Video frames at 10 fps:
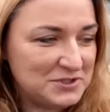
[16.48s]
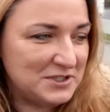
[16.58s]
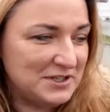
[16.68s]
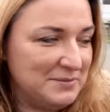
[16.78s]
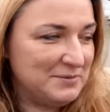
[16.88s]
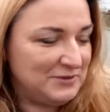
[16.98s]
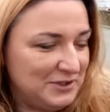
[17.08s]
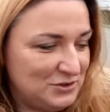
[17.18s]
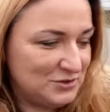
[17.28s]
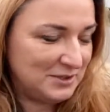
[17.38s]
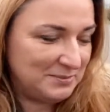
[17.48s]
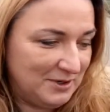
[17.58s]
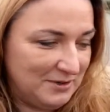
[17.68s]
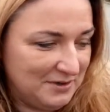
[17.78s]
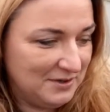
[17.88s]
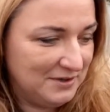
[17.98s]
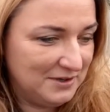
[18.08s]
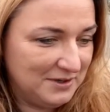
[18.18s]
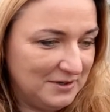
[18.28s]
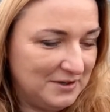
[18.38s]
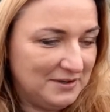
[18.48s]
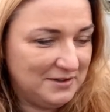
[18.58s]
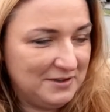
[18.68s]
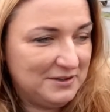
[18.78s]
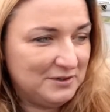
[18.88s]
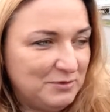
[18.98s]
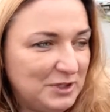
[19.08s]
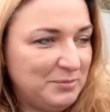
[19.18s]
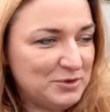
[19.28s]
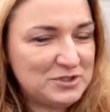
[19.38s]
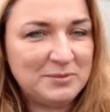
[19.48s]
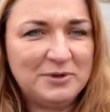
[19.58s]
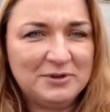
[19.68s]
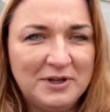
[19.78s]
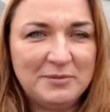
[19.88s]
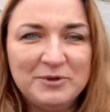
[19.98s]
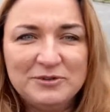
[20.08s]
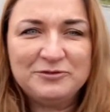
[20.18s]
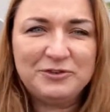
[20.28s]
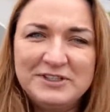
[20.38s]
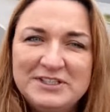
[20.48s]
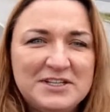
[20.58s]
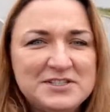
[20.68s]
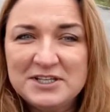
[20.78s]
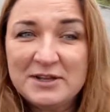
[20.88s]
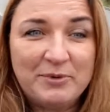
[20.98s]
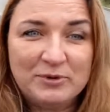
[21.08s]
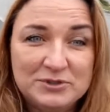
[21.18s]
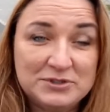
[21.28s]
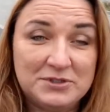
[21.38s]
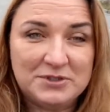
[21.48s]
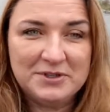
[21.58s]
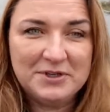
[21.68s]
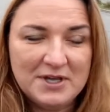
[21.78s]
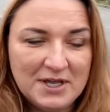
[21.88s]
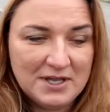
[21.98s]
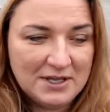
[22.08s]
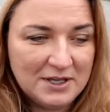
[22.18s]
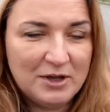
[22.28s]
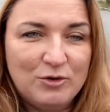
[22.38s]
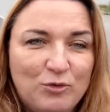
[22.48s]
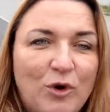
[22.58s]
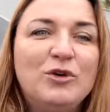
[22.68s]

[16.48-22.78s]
What's the name of the shoes I bought? Boots. What the boots I bought? I bought fantastic boots. Water, waterproof.